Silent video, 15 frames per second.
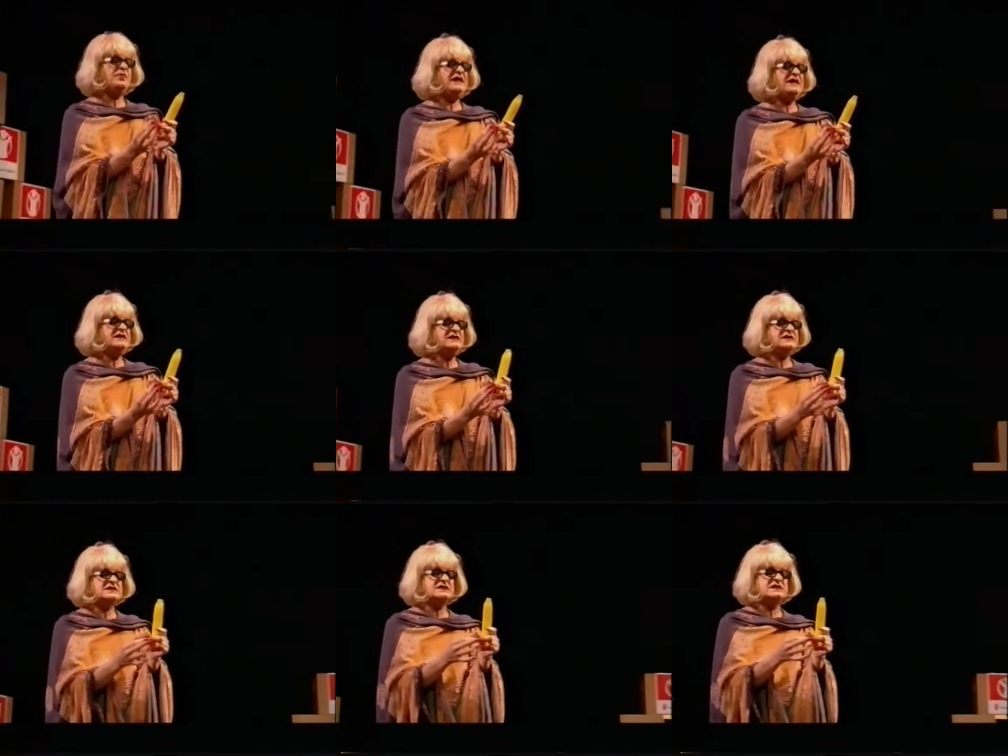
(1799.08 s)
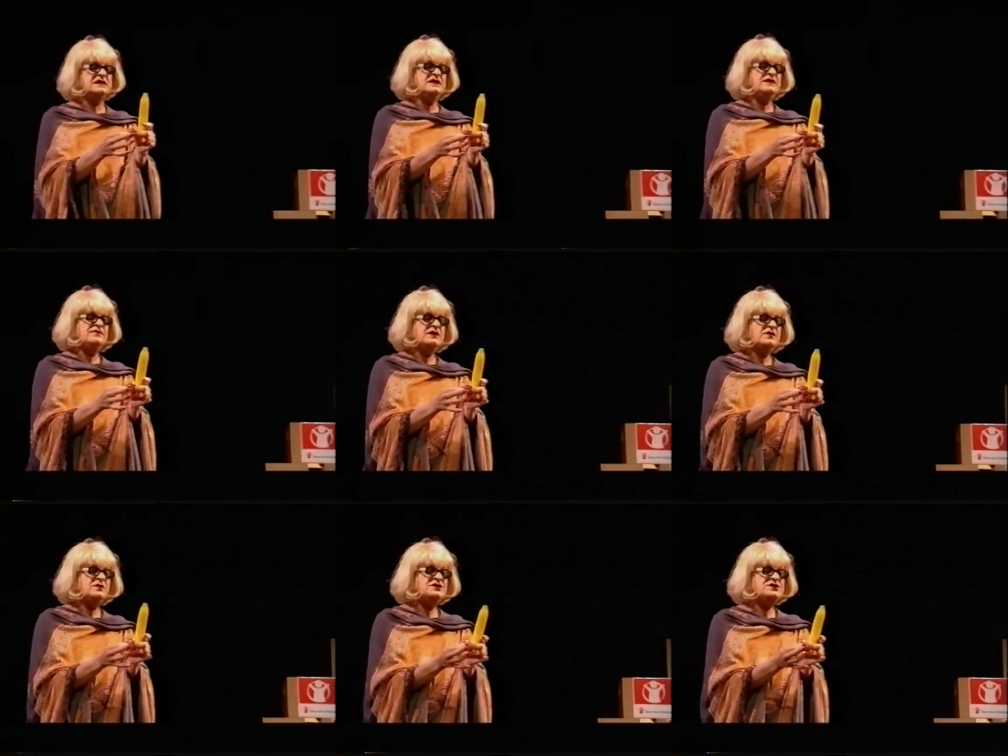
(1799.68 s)
penis,
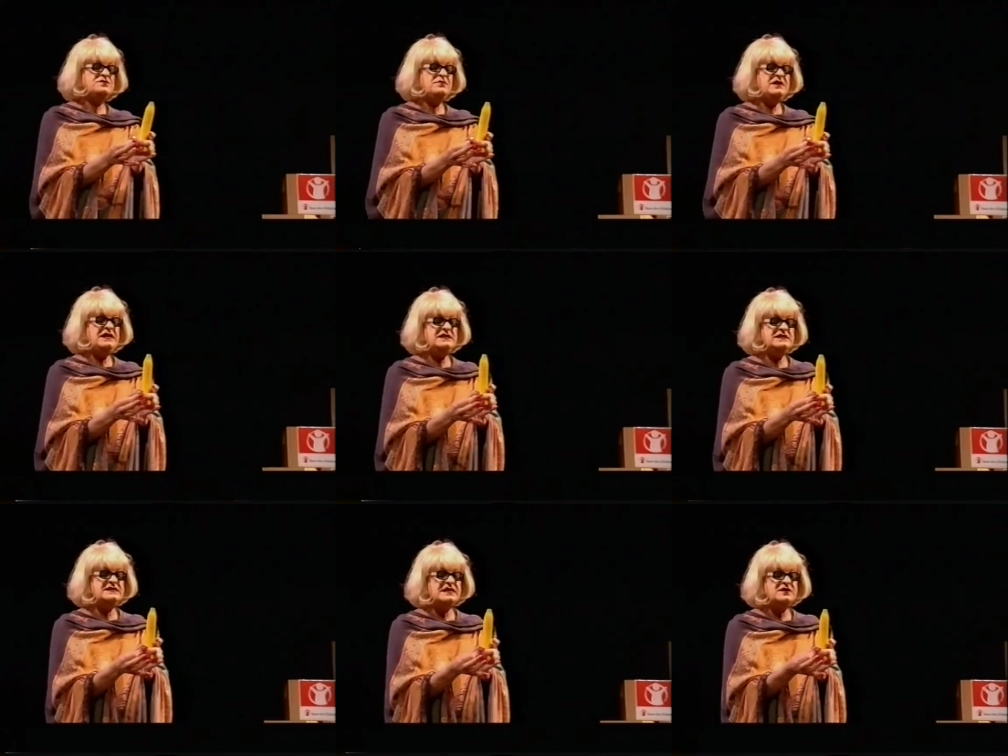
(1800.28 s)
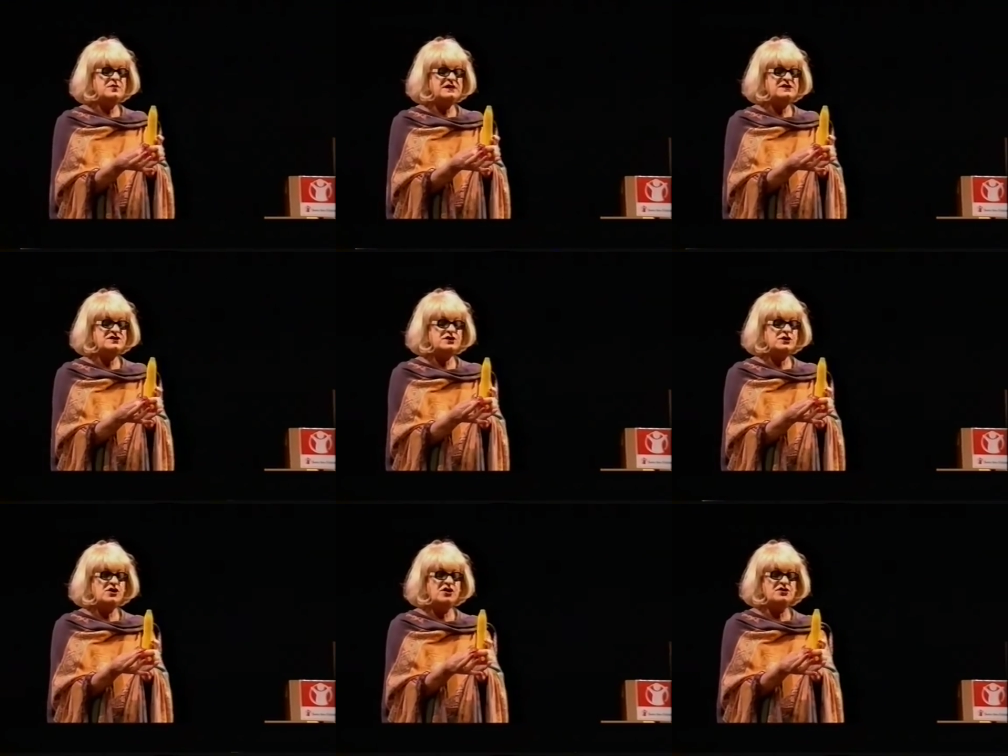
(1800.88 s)
which means that once
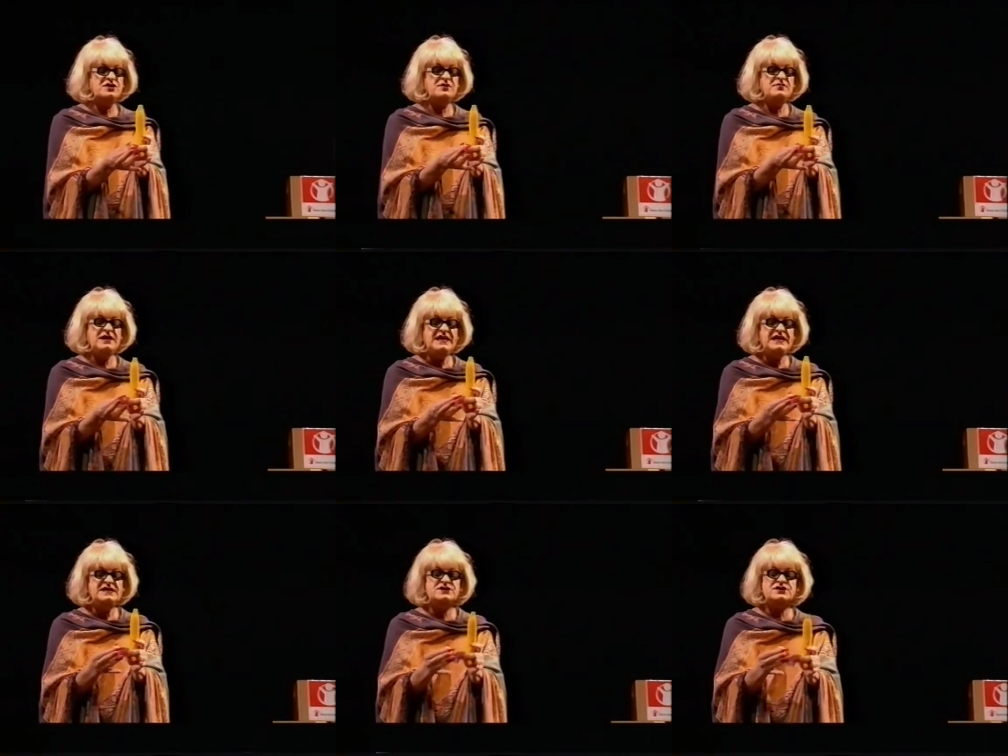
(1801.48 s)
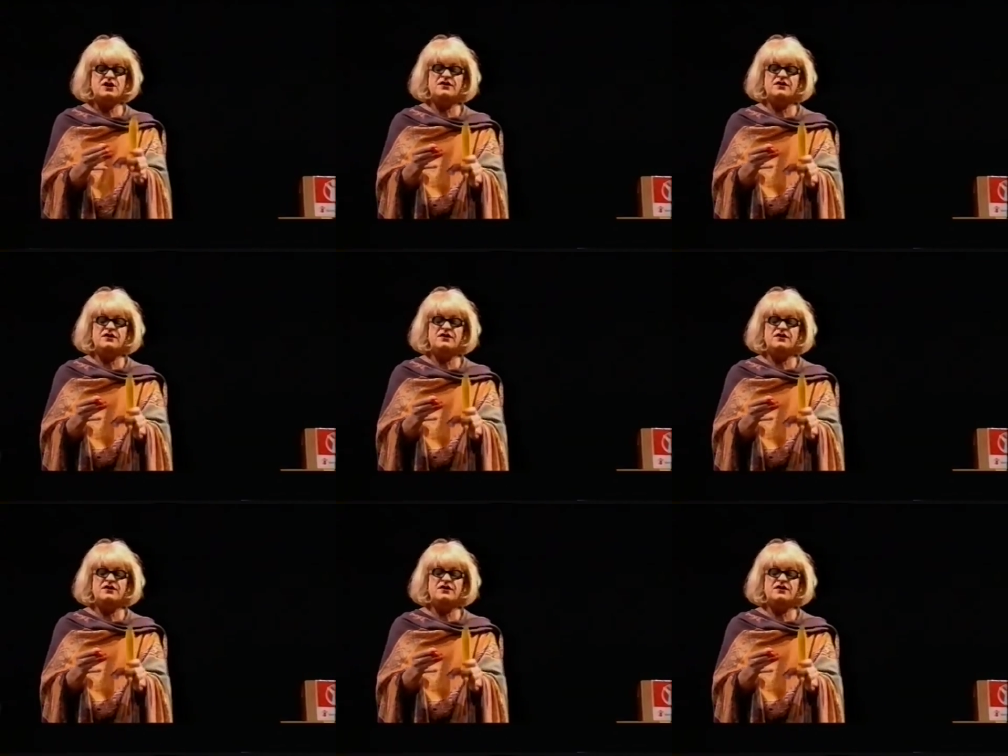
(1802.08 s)
the condom is